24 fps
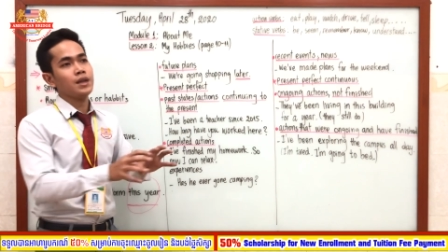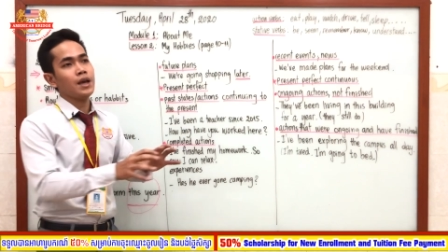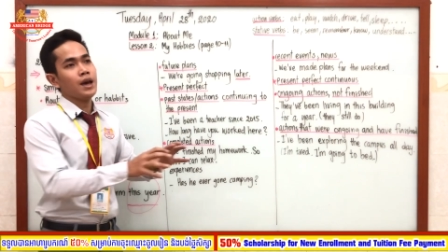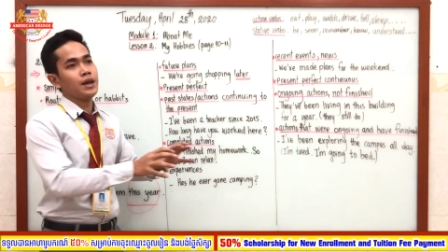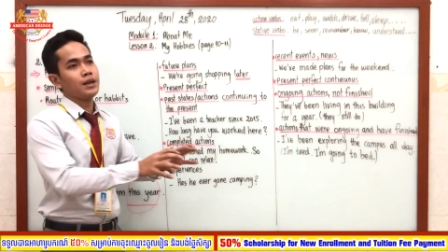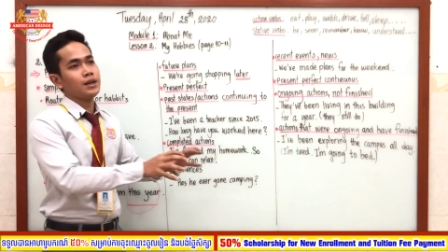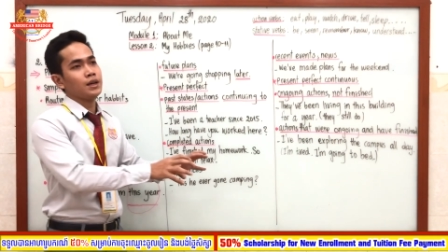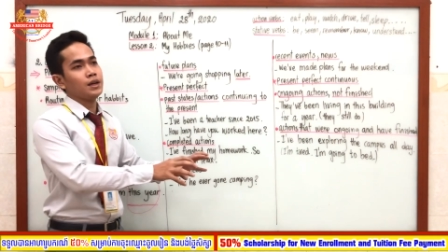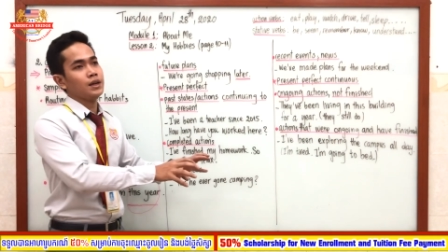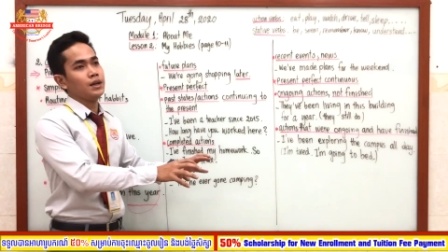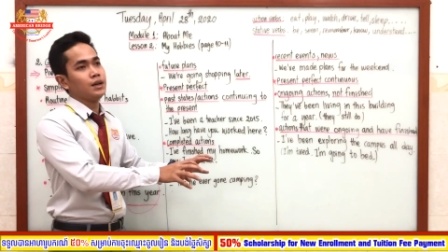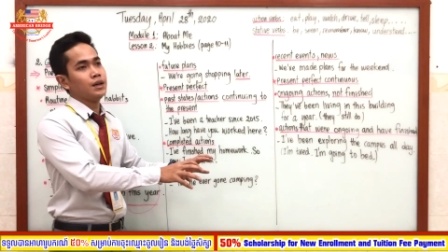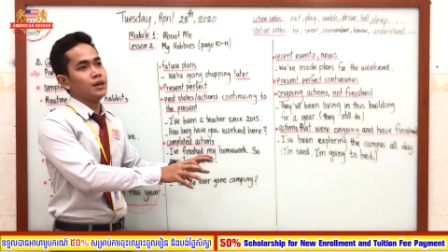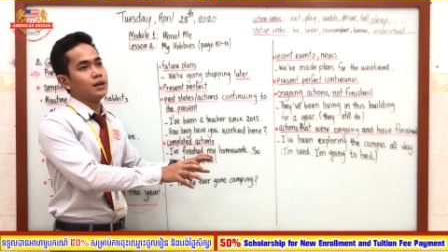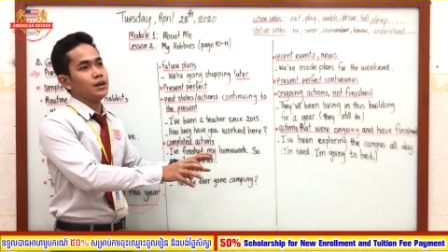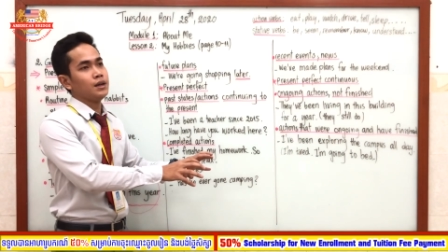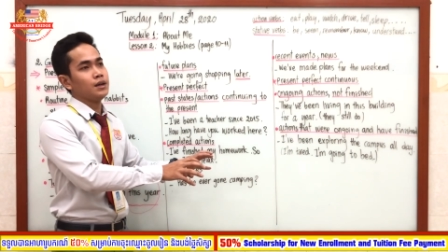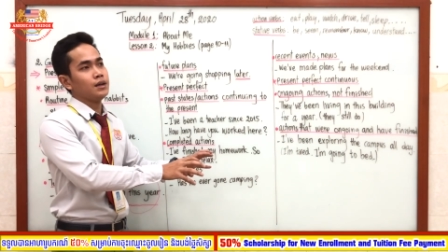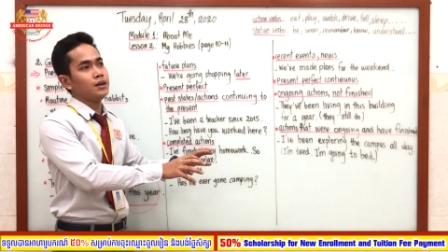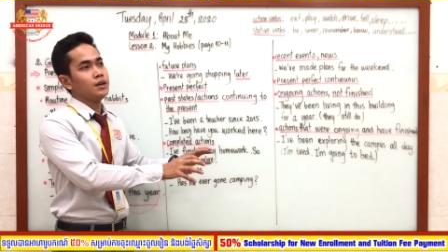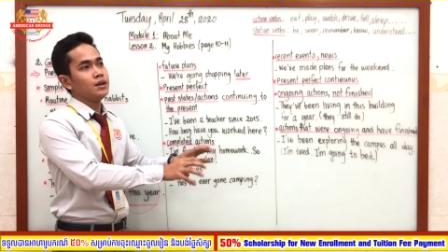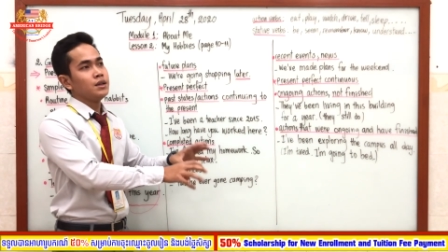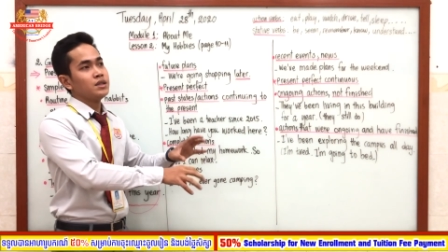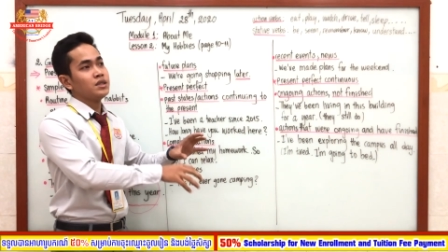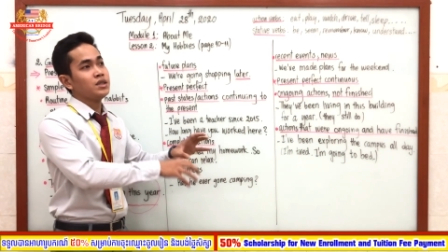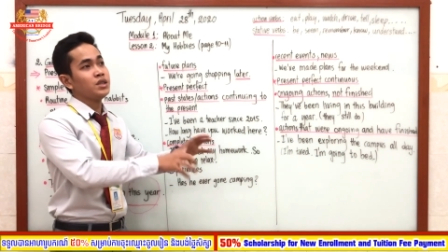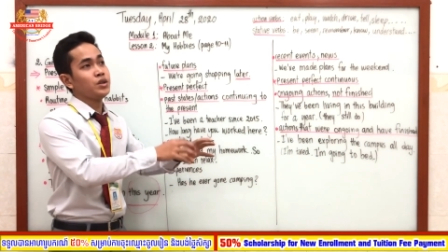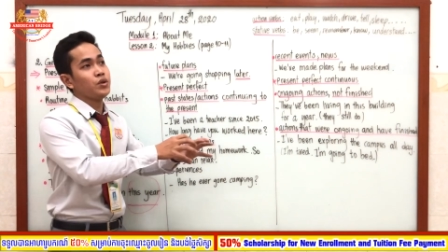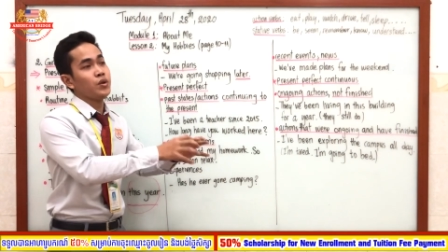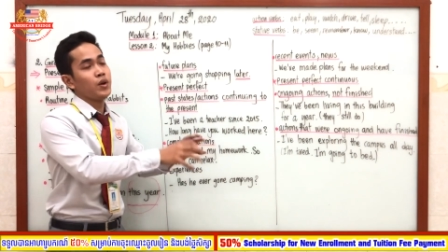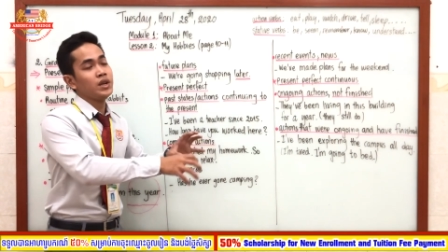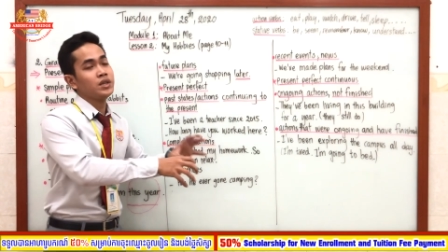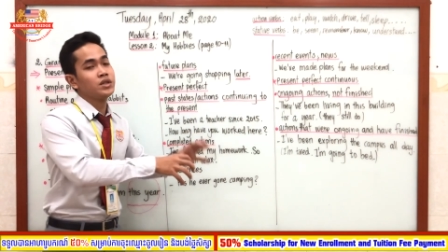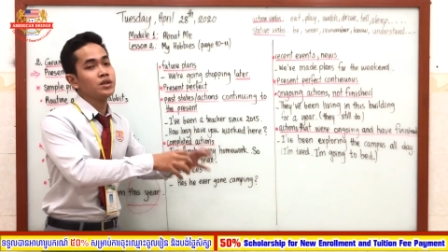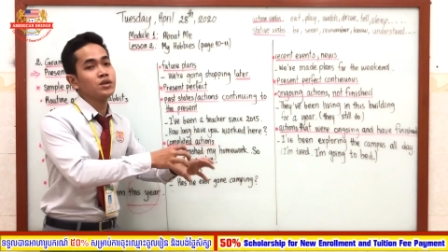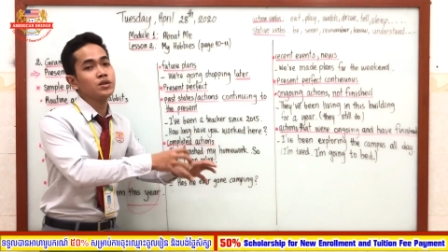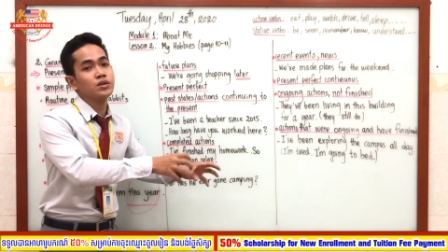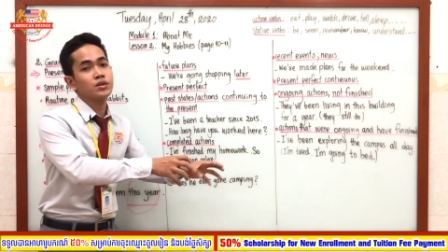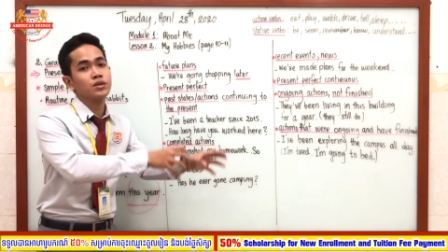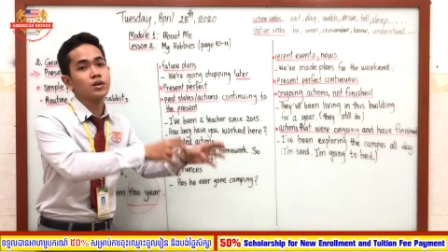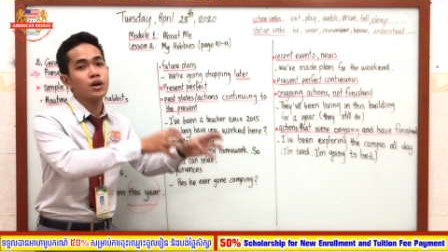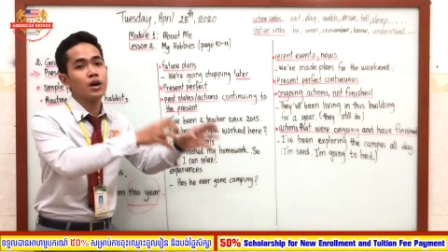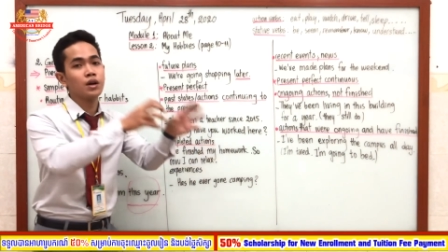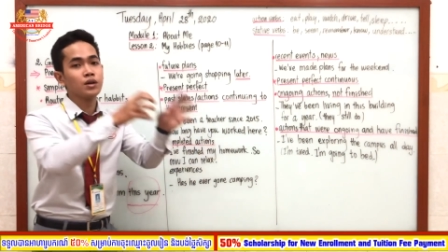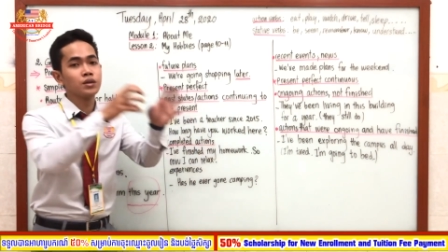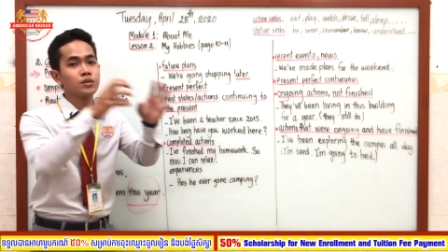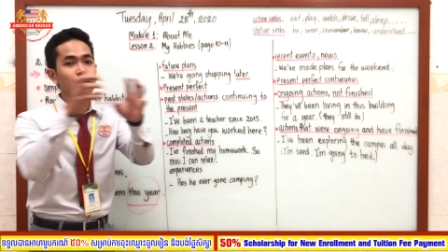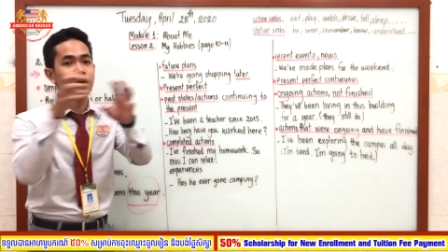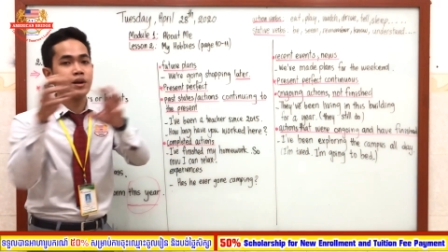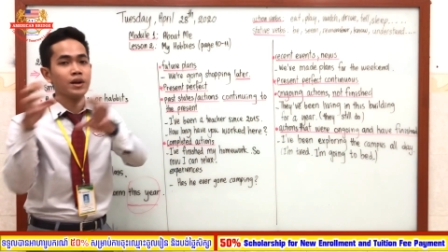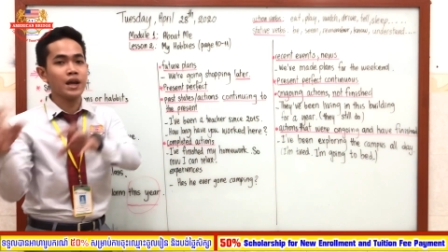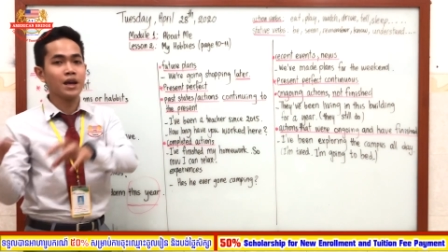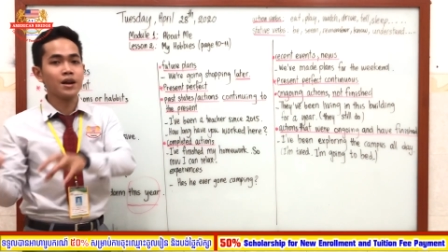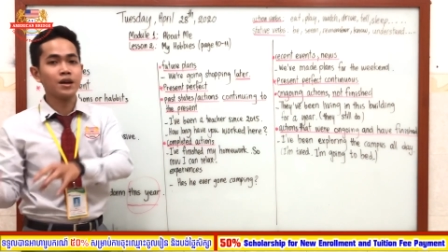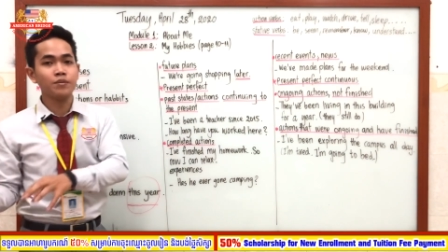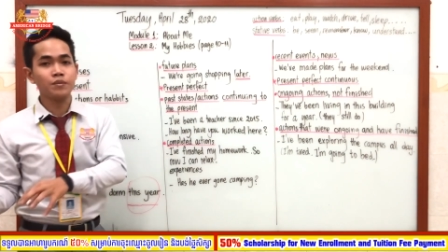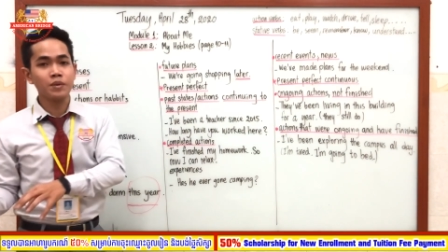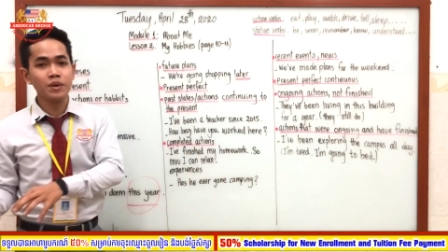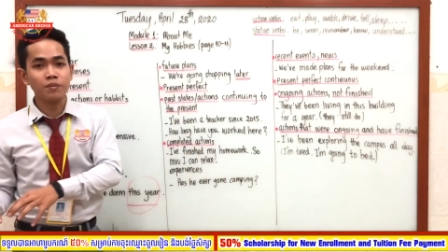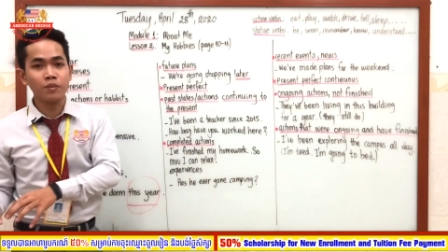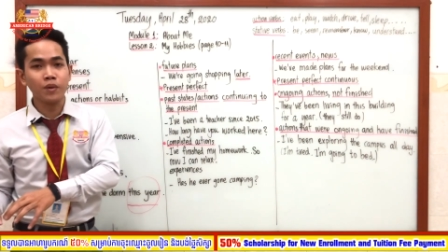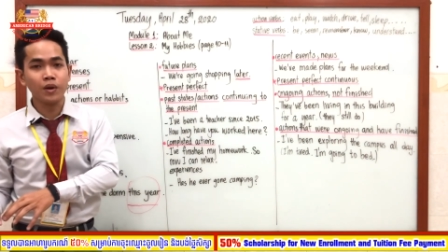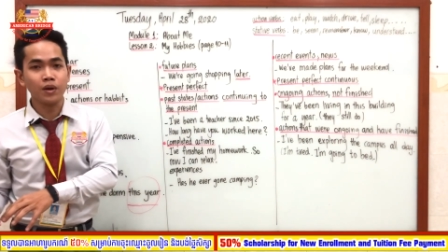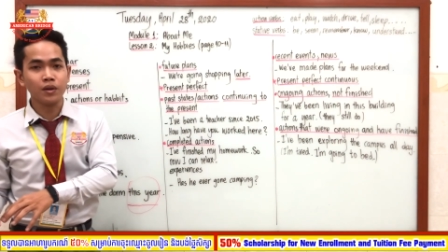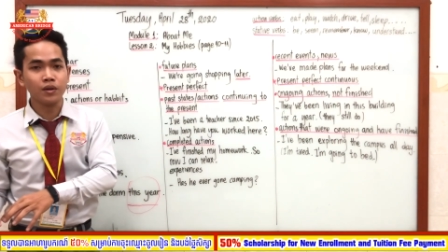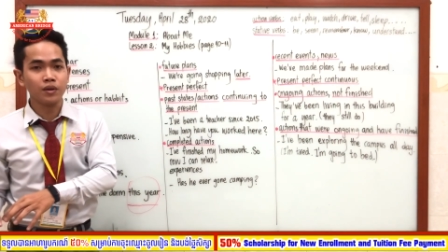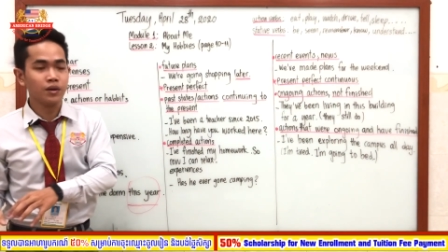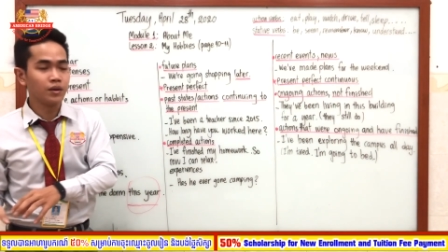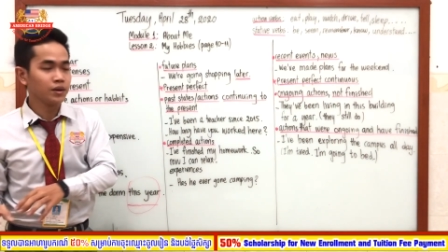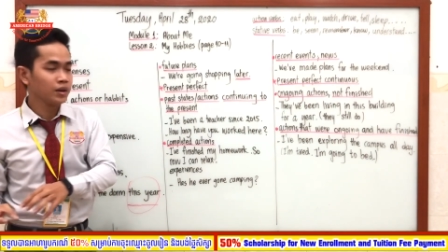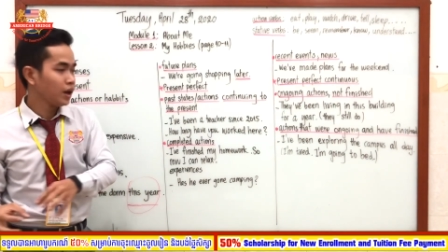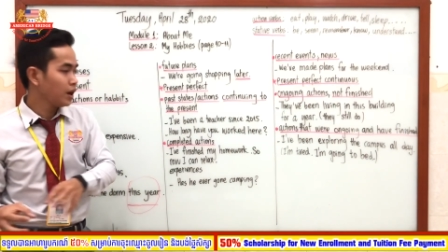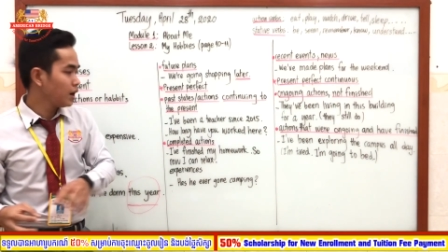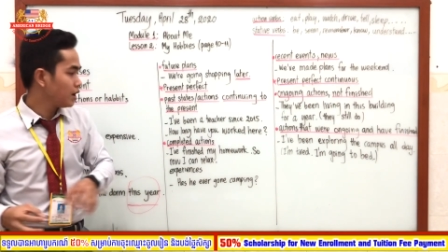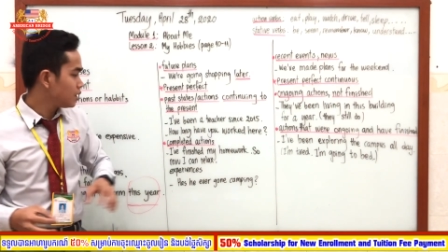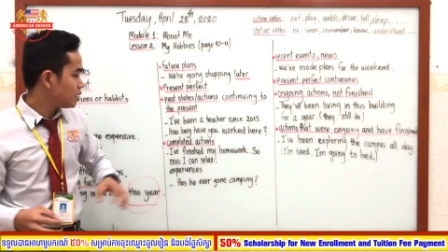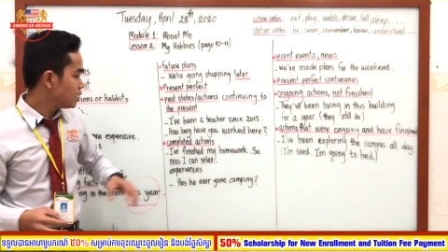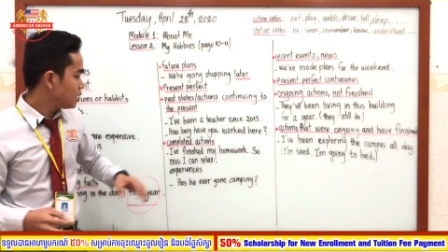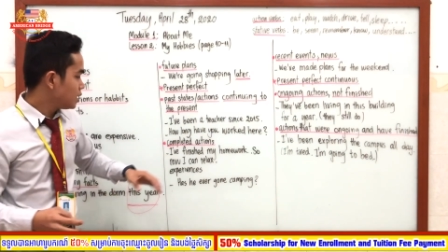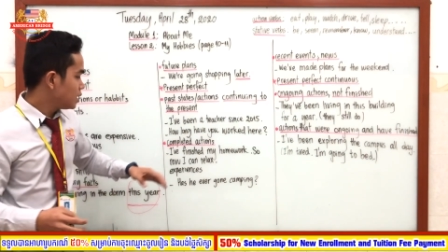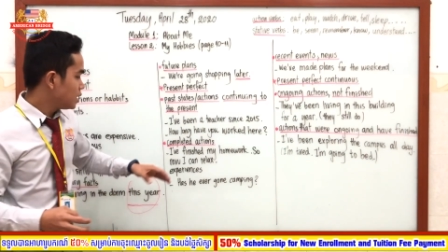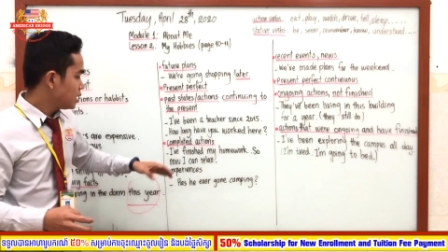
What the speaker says: that situation to talk to another people. Okay.